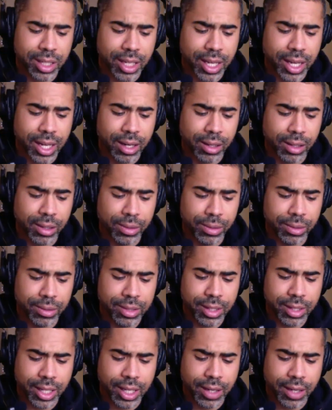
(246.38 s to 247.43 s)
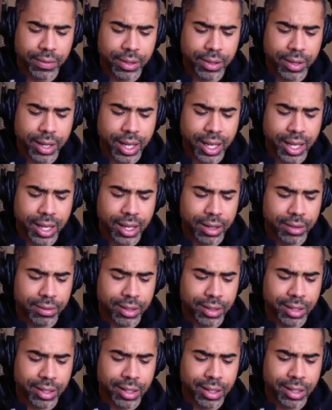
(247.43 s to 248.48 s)
you gotta lose the life you have
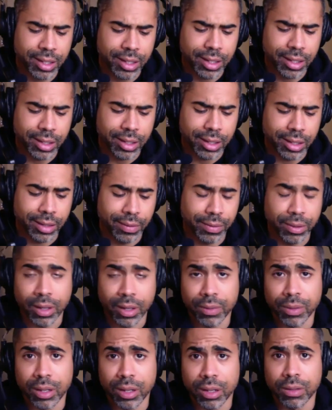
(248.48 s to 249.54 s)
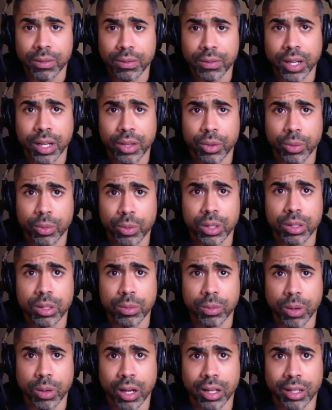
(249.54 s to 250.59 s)
if you're ever gonna find the one you
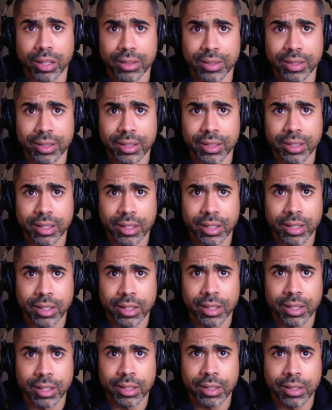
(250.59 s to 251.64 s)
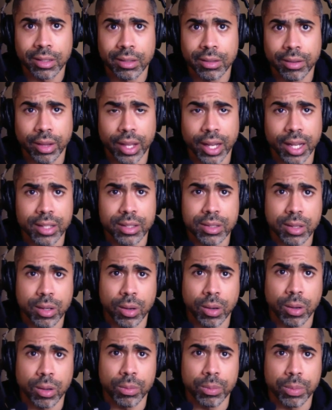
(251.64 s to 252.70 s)
want. That's
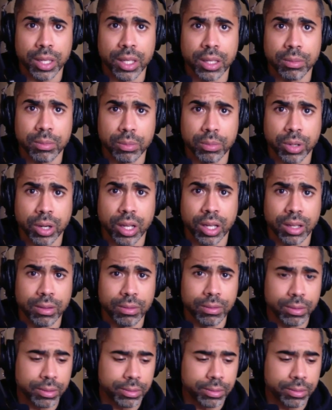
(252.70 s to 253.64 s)
called being brave.